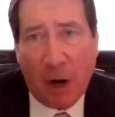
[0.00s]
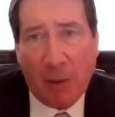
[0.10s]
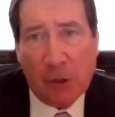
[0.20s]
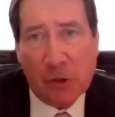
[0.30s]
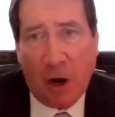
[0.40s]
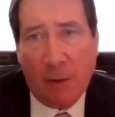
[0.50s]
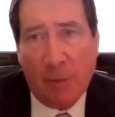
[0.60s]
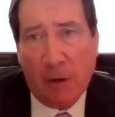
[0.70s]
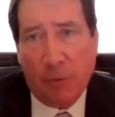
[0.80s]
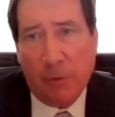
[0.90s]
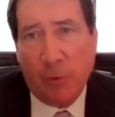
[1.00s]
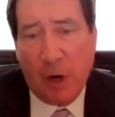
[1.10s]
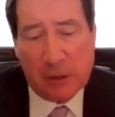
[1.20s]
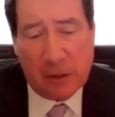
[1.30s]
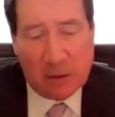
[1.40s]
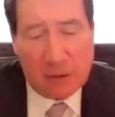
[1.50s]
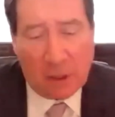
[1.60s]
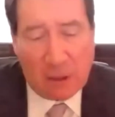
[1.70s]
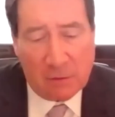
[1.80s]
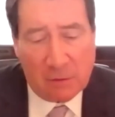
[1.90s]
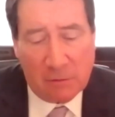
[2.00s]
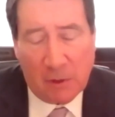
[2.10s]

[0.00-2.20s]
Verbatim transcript: Prime Minister Abe and with the president and,